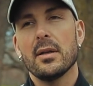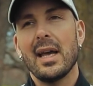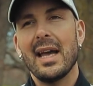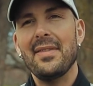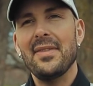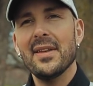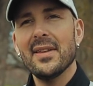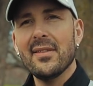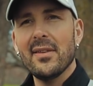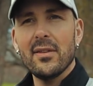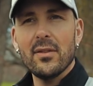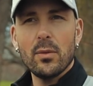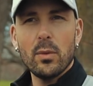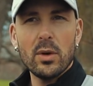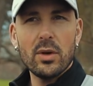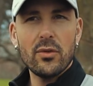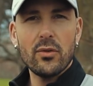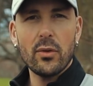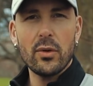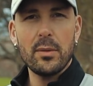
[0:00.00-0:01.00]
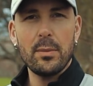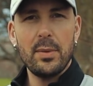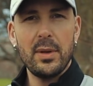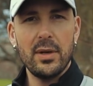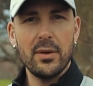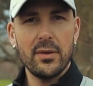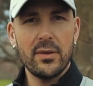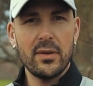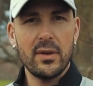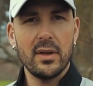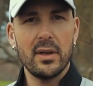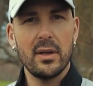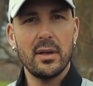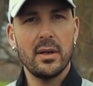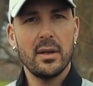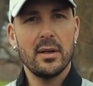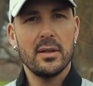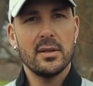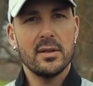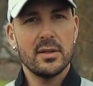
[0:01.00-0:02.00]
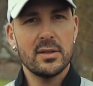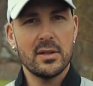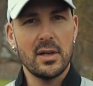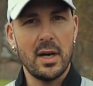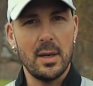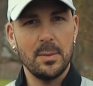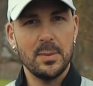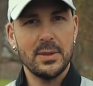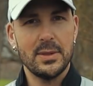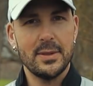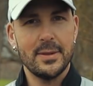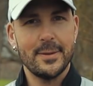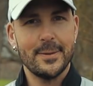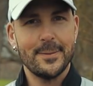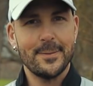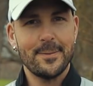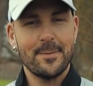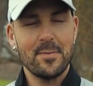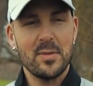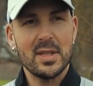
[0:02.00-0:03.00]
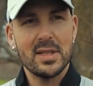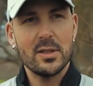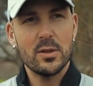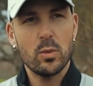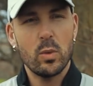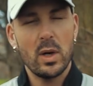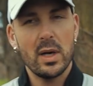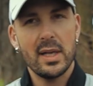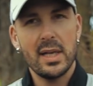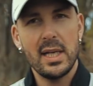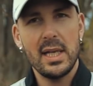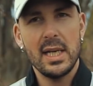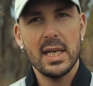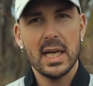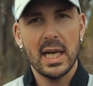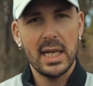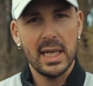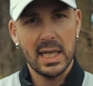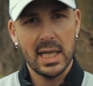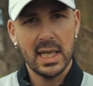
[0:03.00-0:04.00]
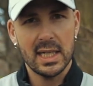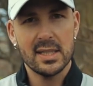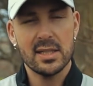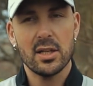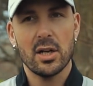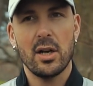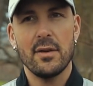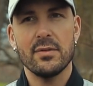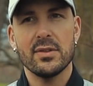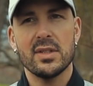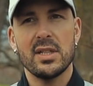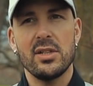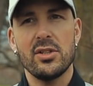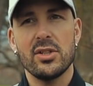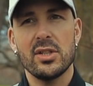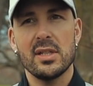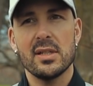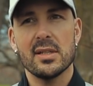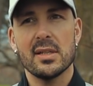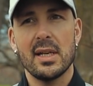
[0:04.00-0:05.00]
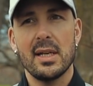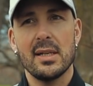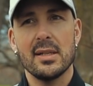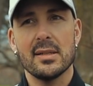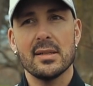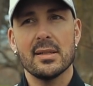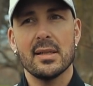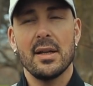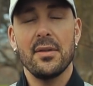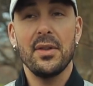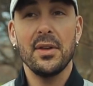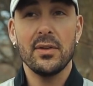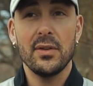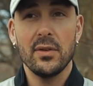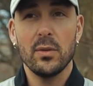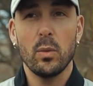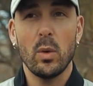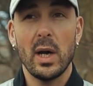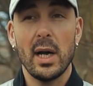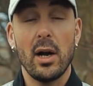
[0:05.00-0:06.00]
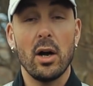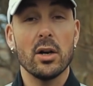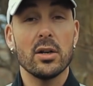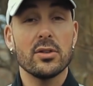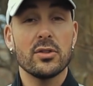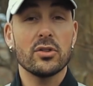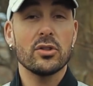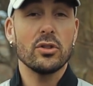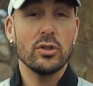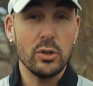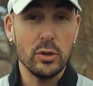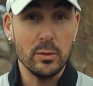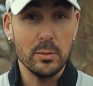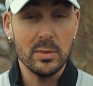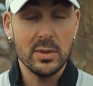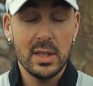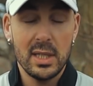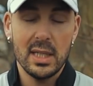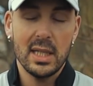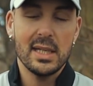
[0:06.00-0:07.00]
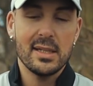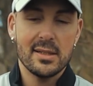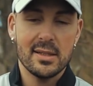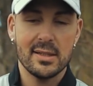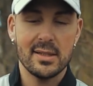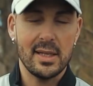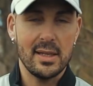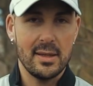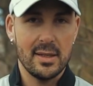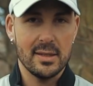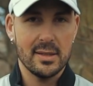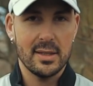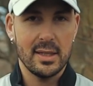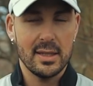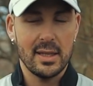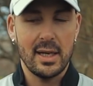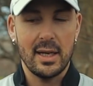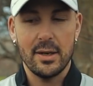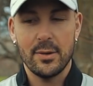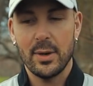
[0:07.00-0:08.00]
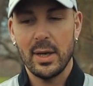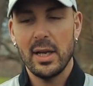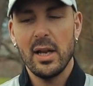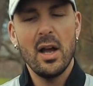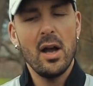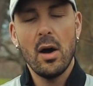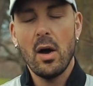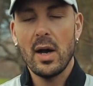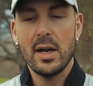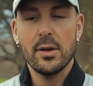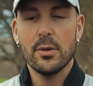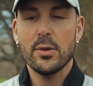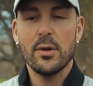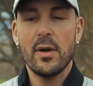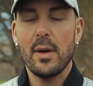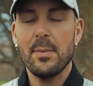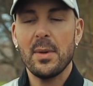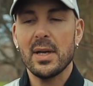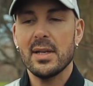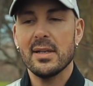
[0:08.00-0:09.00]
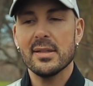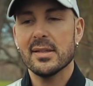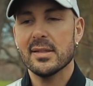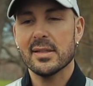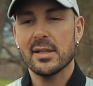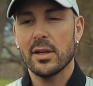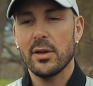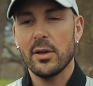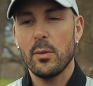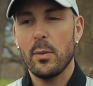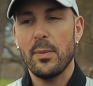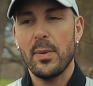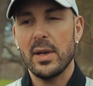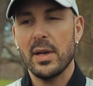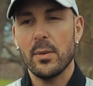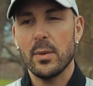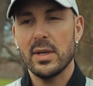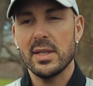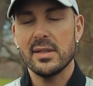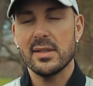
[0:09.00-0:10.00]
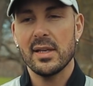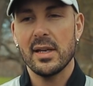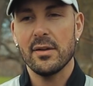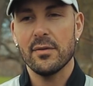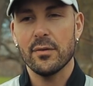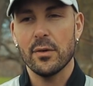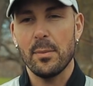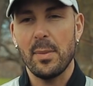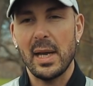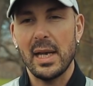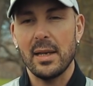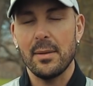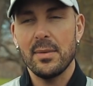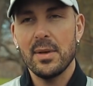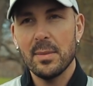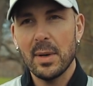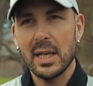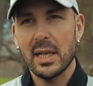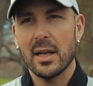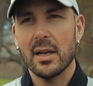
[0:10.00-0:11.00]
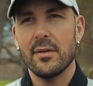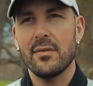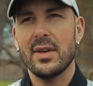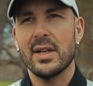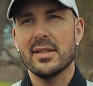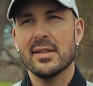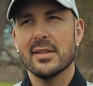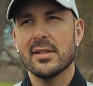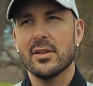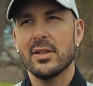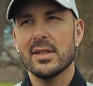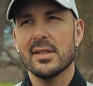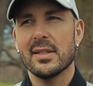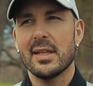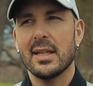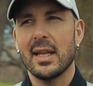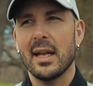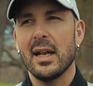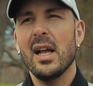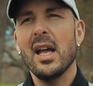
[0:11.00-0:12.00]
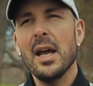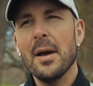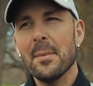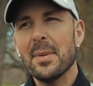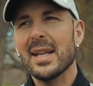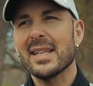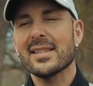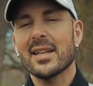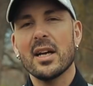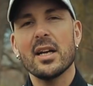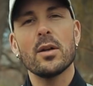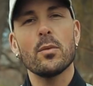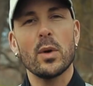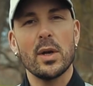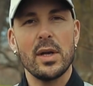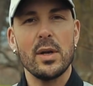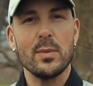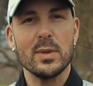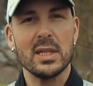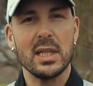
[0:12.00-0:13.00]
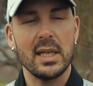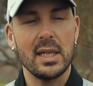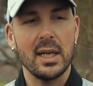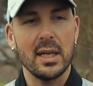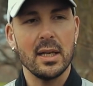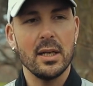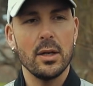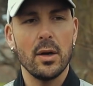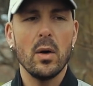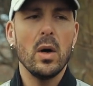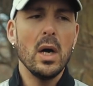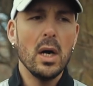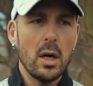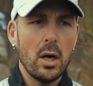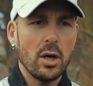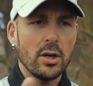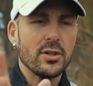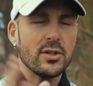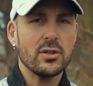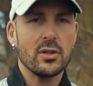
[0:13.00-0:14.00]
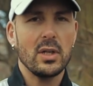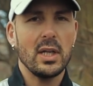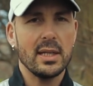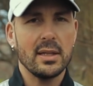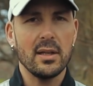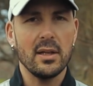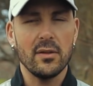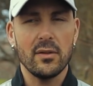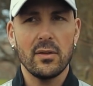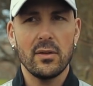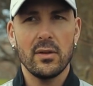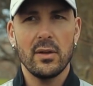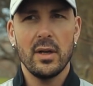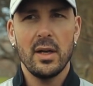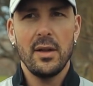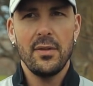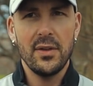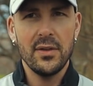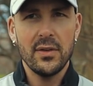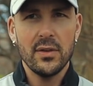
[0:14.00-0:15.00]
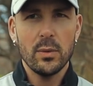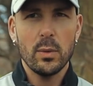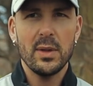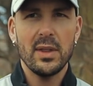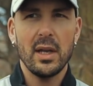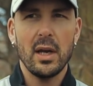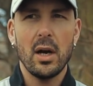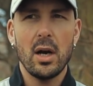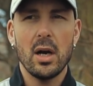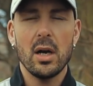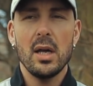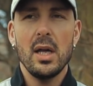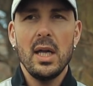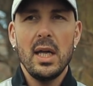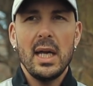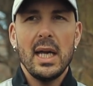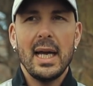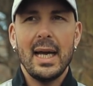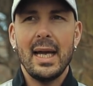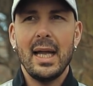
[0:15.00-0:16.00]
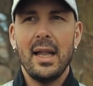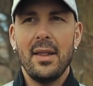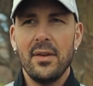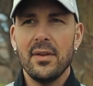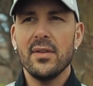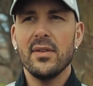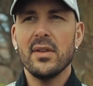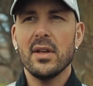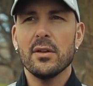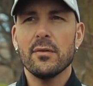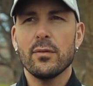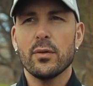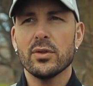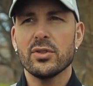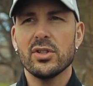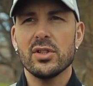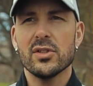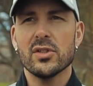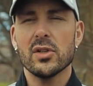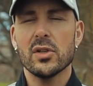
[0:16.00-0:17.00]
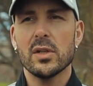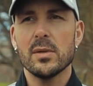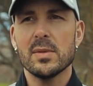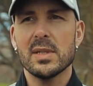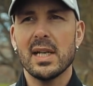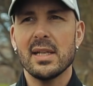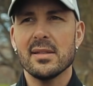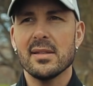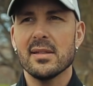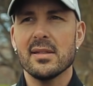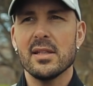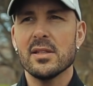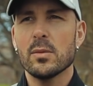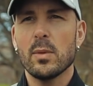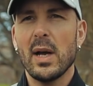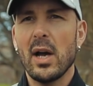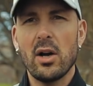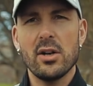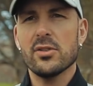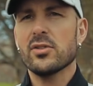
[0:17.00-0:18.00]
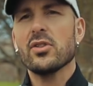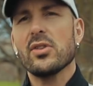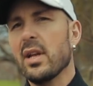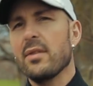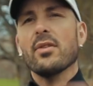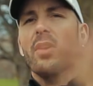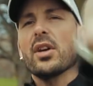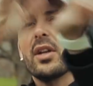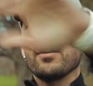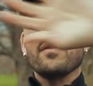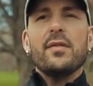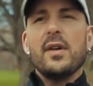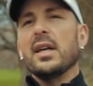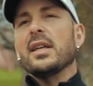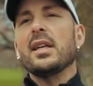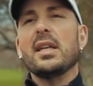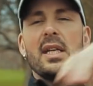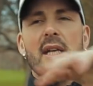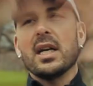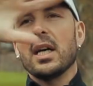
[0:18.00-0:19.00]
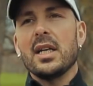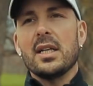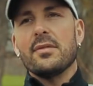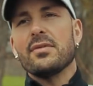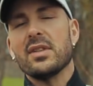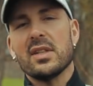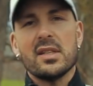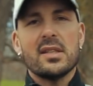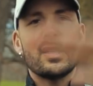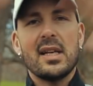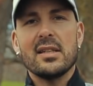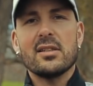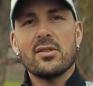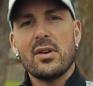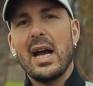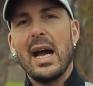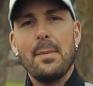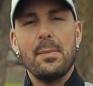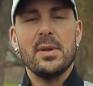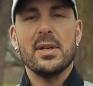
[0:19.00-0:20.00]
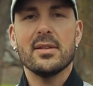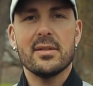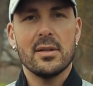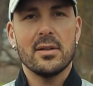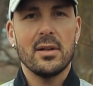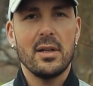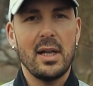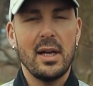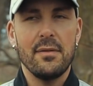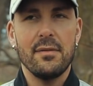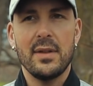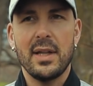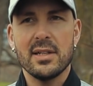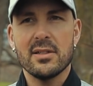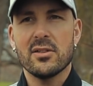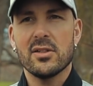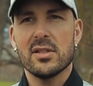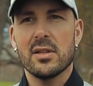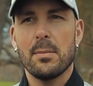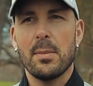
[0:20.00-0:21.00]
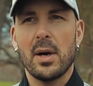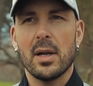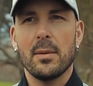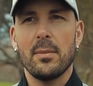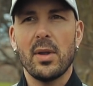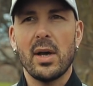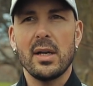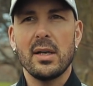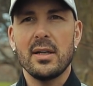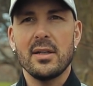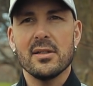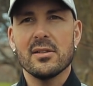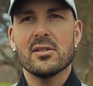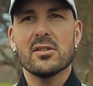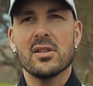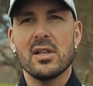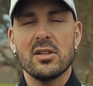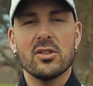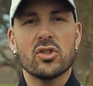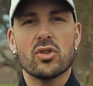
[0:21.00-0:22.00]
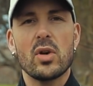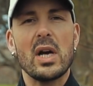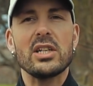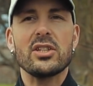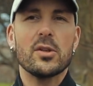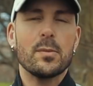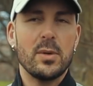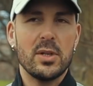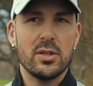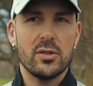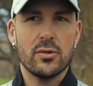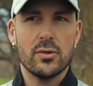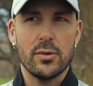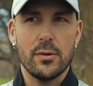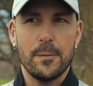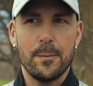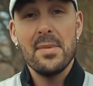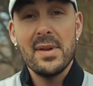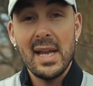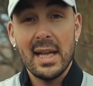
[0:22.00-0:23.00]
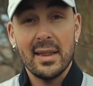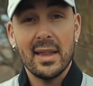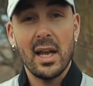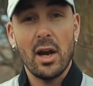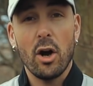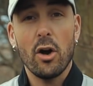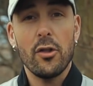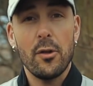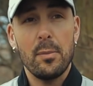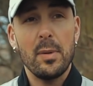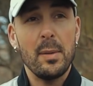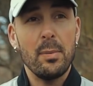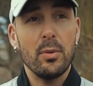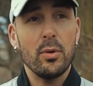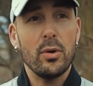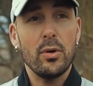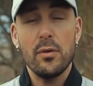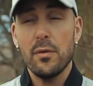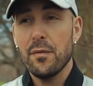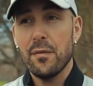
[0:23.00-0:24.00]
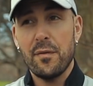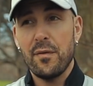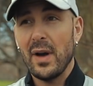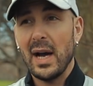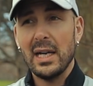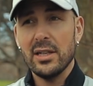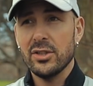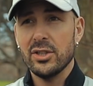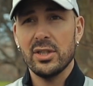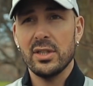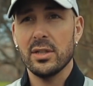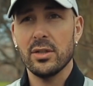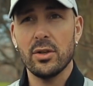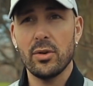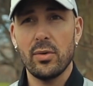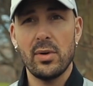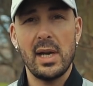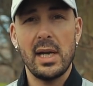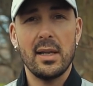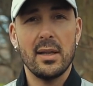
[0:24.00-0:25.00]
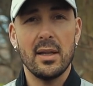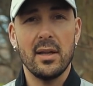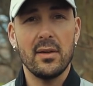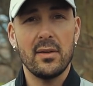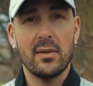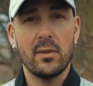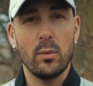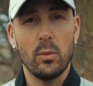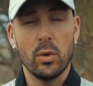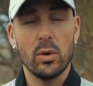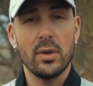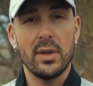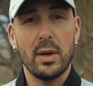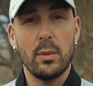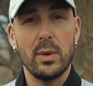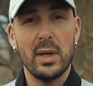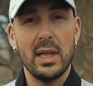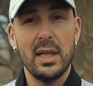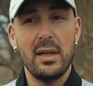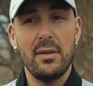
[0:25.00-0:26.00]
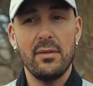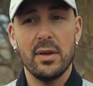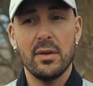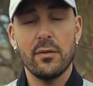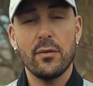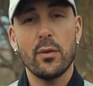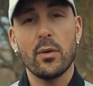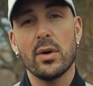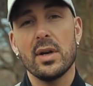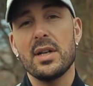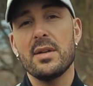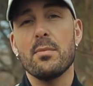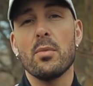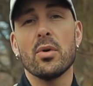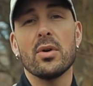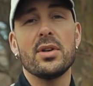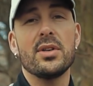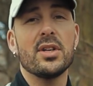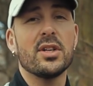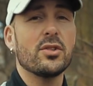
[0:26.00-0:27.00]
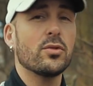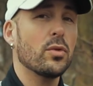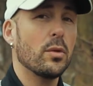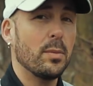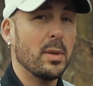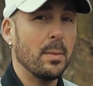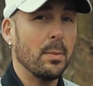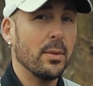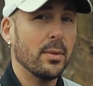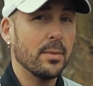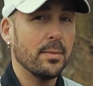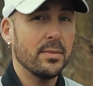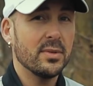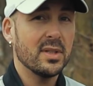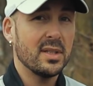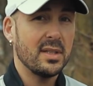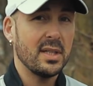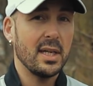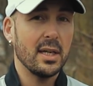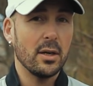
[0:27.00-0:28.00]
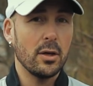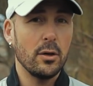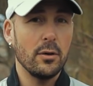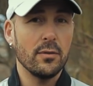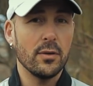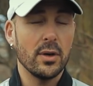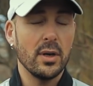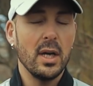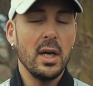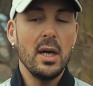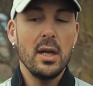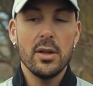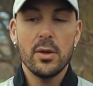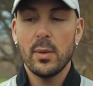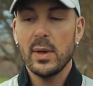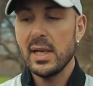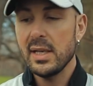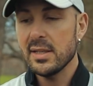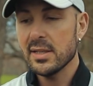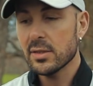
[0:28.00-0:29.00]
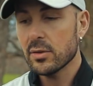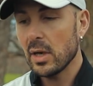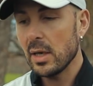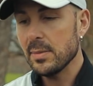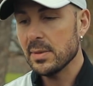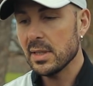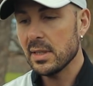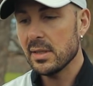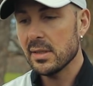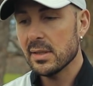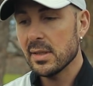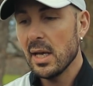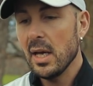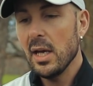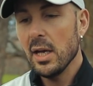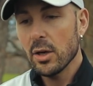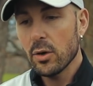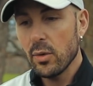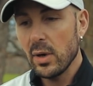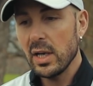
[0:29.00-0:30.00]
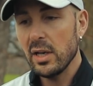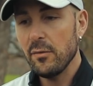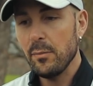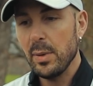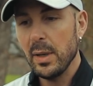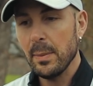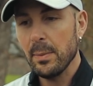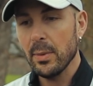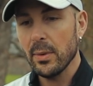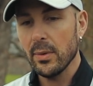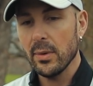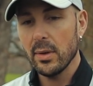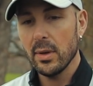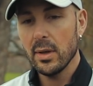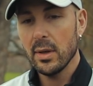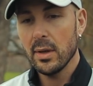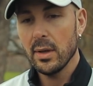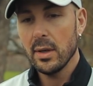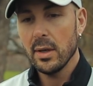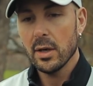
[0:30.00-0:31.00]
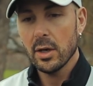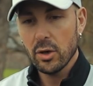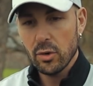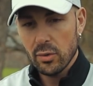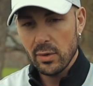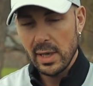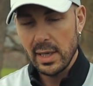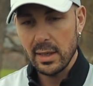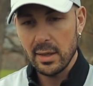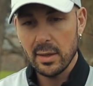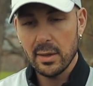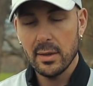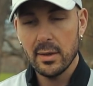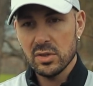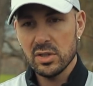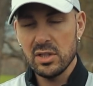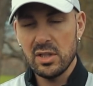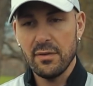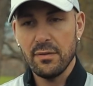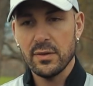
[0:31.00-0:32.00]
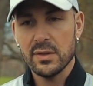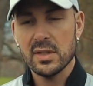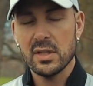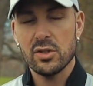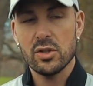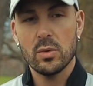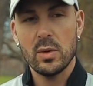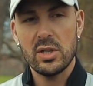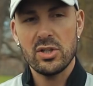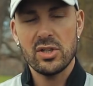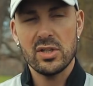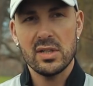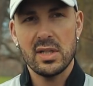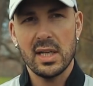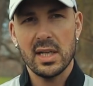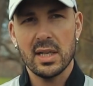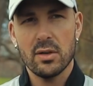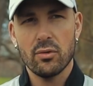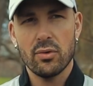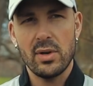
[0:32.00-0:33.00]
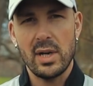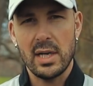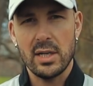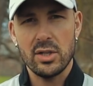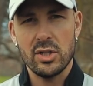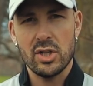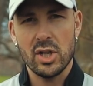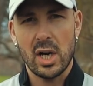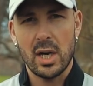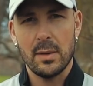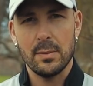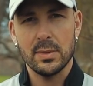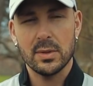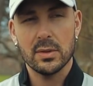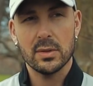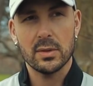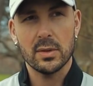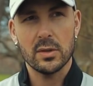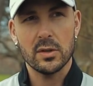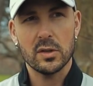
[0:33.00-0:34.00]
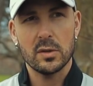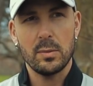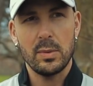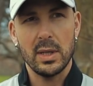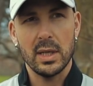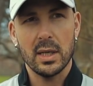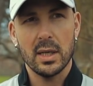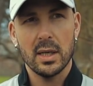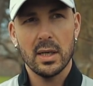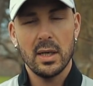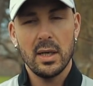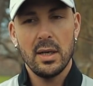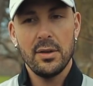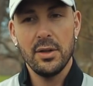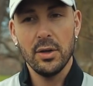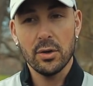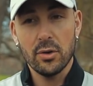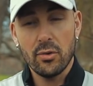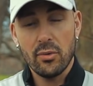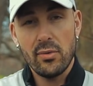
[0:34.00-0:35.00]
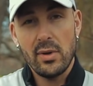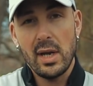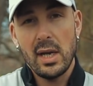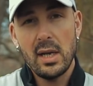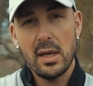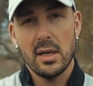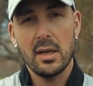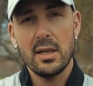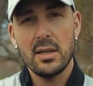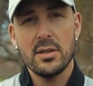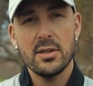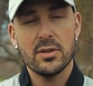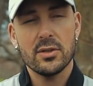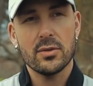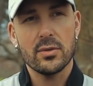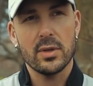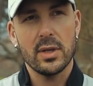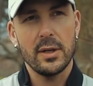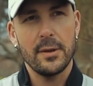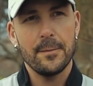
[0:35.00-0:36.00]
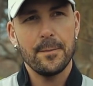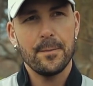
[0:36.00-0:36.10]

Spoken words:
And this is where Jordan Peterson stops. This is where he kind of cuts the conversation and says, this is why artists are doomed. He likes to say things like that, right? Or I don't know, I'm not necessarily repeating what he's saying verbatim. He might not have necessarily said that, but that's kind of where he was leaning. You know, artists are like this. This is what they are, and this is the unfortunate circumstances, and this is why artists are never gonna find any kind of success or happiness in their life, and that's just the bottom line, and it's tragic, but it's true. Yet they are the people who fashion and create this world that we live in for more industrial people to take over. The way he describes it is, creative people create different situations. They create jobs, so to speak. They'll create an industry.